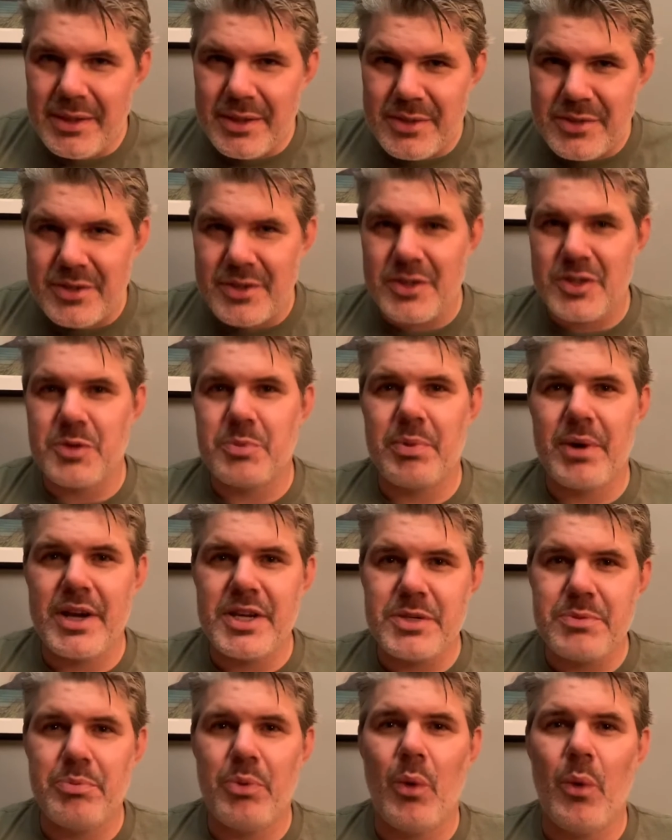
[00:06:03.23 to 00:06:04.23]
this
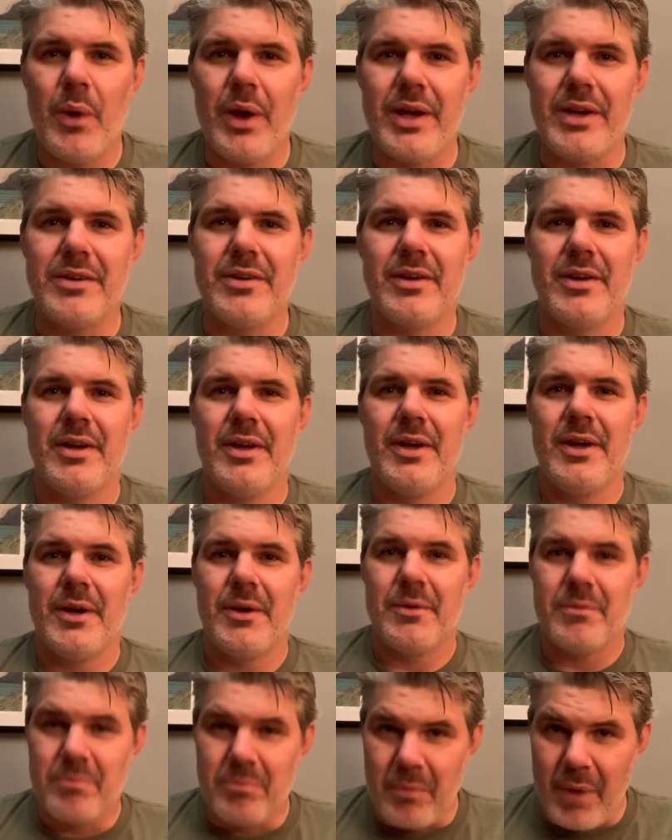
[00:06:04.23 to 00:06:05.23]
express point.
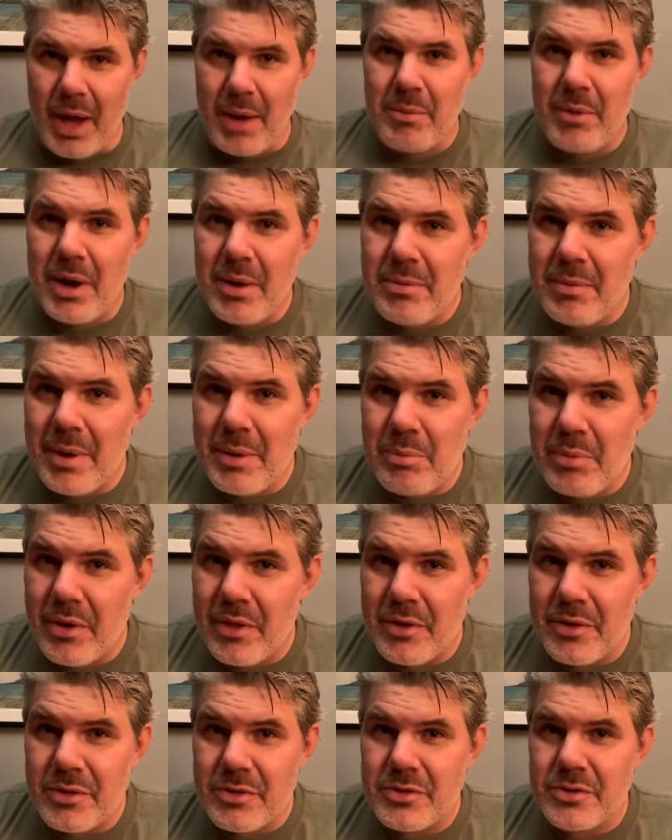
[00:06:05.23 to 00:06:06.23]
Am I my
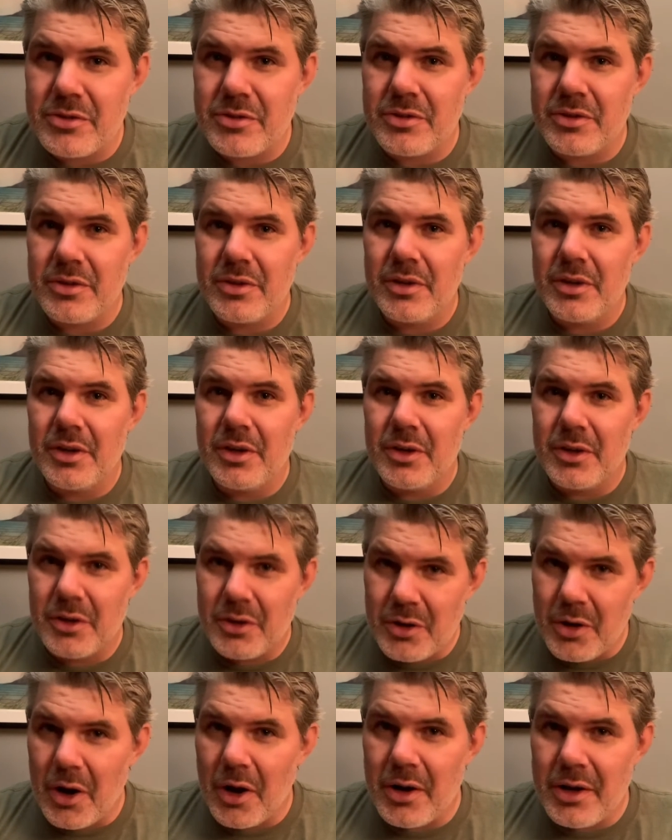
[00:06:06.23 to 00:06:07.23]
brother's
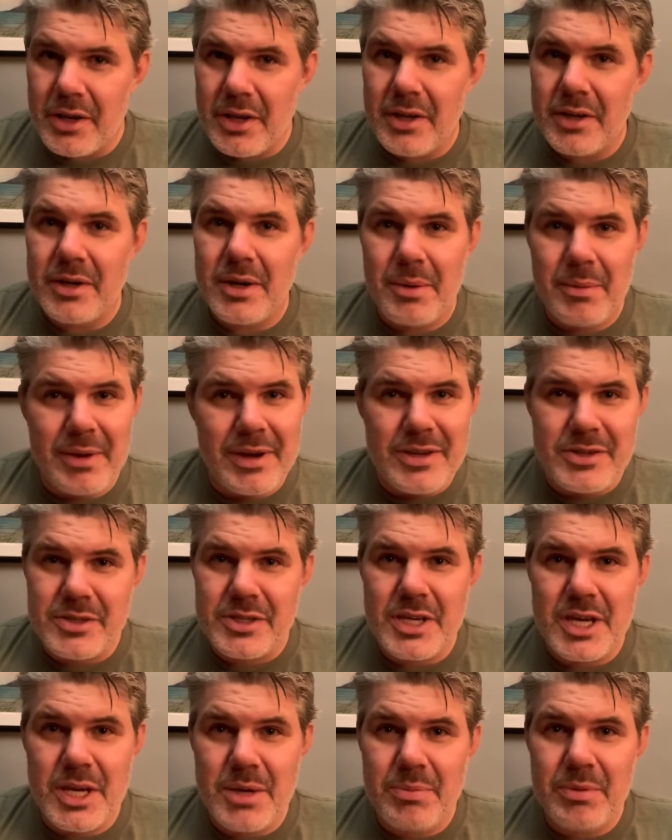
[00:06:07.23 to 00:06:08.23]
guardian? Am I his
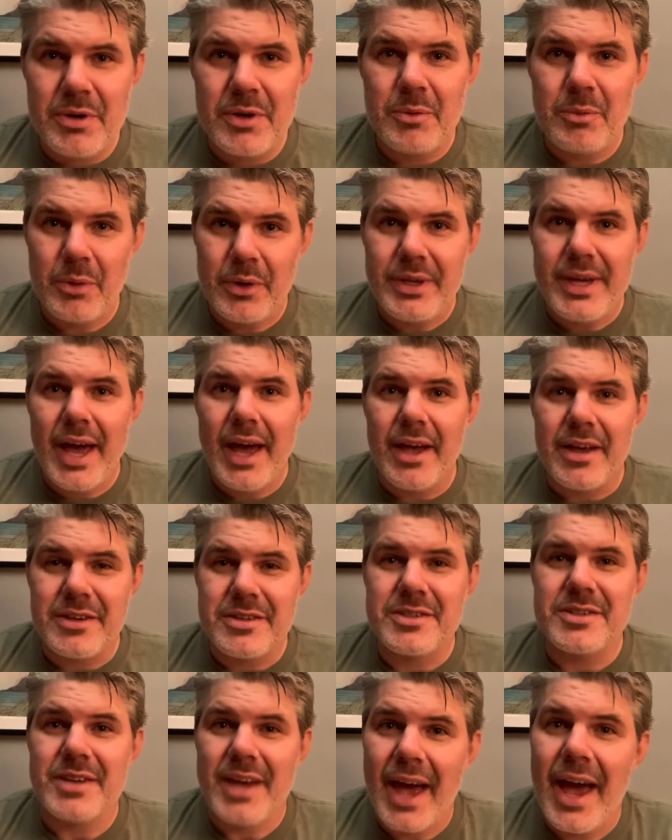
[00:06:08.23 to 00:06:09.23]
keeper? Well,
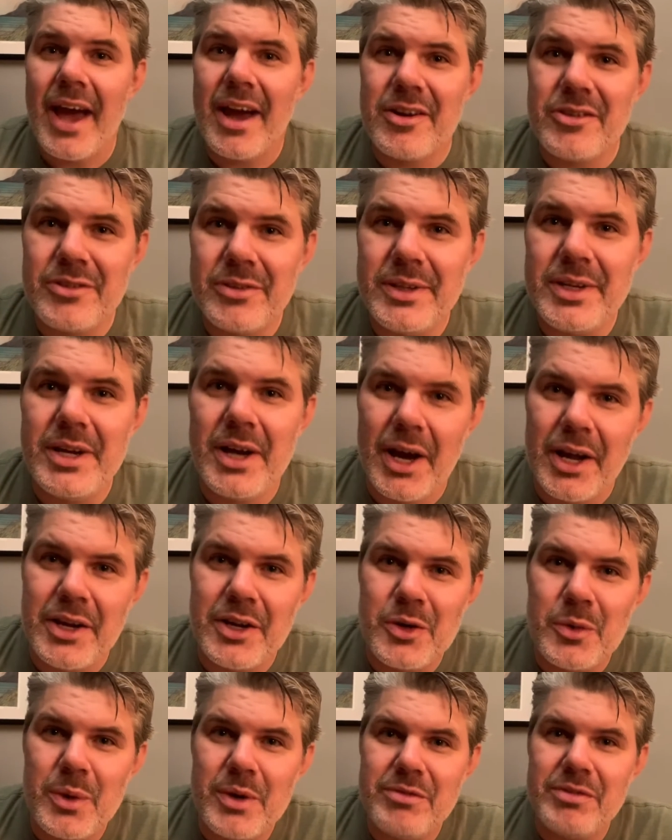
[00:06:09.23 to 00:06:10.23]
yes. Actually,
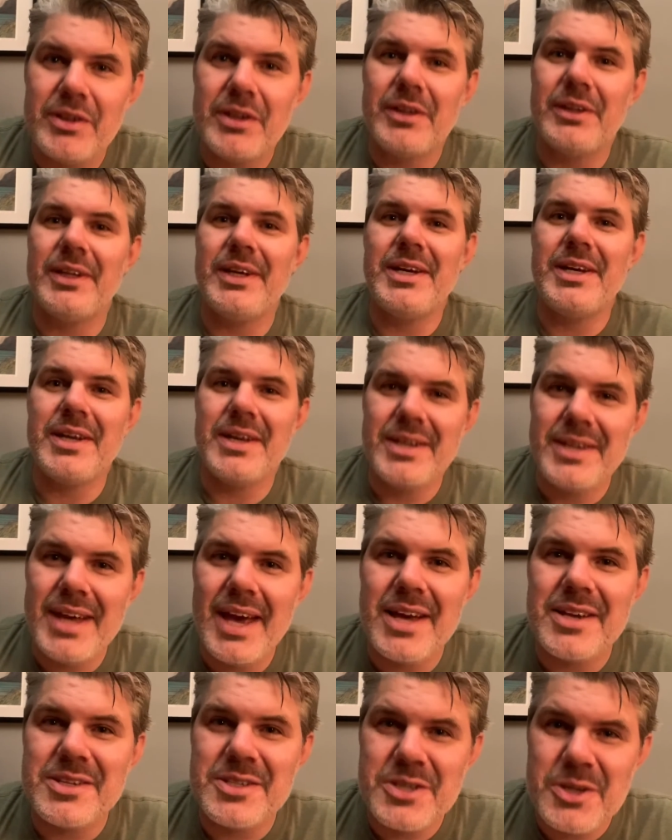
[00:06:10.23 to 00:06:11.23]
unequivocally,
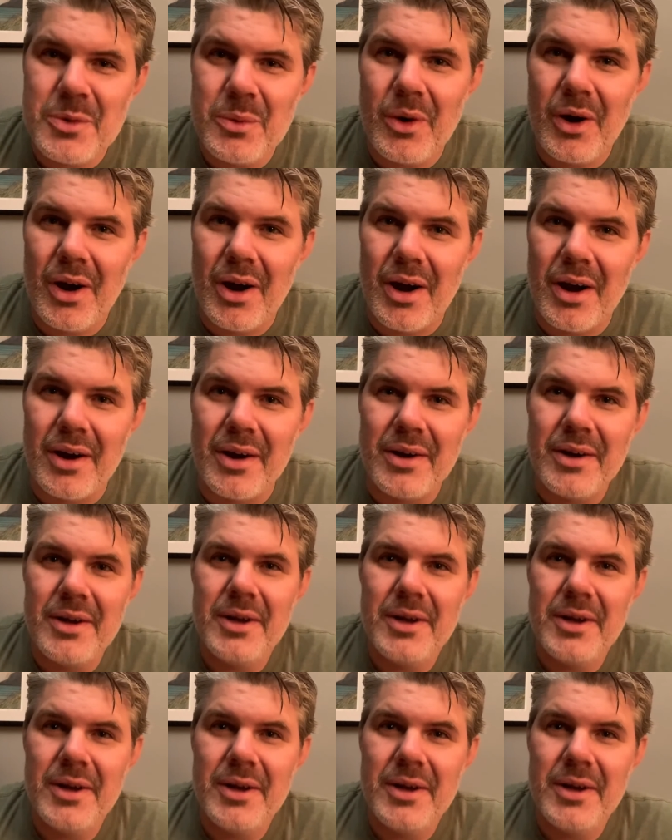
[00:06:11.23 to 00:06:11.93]
yes, you are.